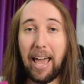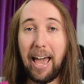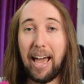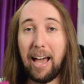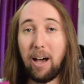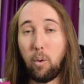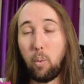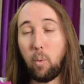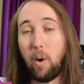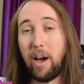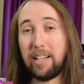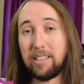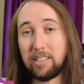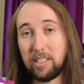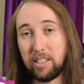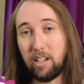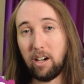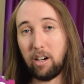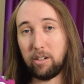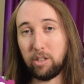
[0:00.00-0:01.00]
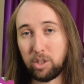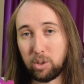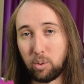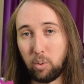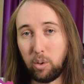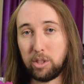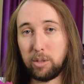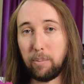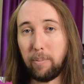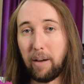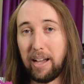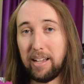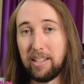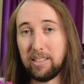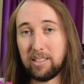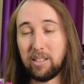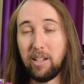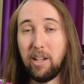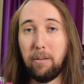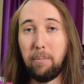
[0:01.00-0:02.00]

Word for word: at YT underscore Tobias.